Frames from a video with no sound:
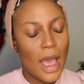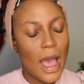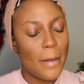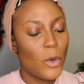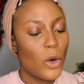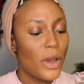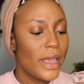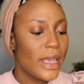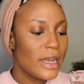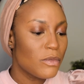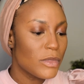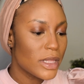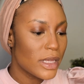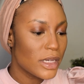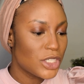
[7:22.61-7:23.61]
I'm going in
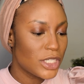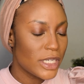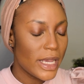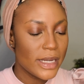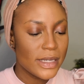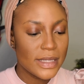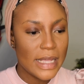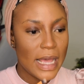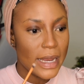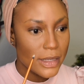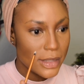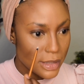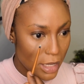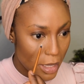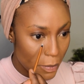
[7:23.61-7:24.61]
with the shade
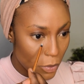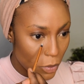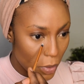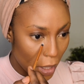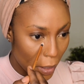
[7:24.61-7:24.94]
Sand Sable.